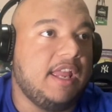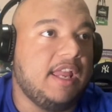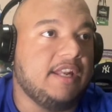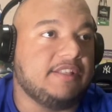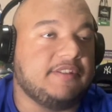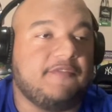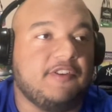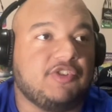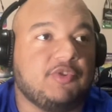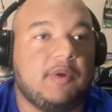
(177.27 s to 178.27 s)
And it's
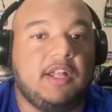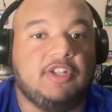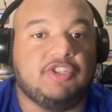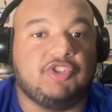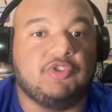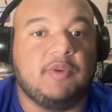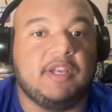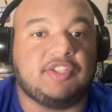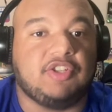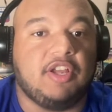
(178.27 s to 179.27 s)
official.
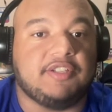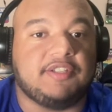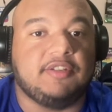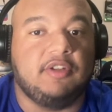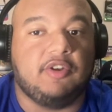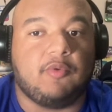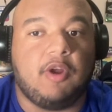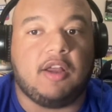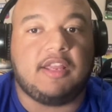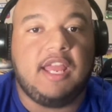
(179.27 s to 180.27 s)
LSU has lost to Little
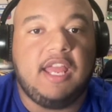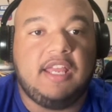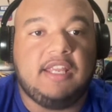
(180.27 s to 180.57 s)
Rock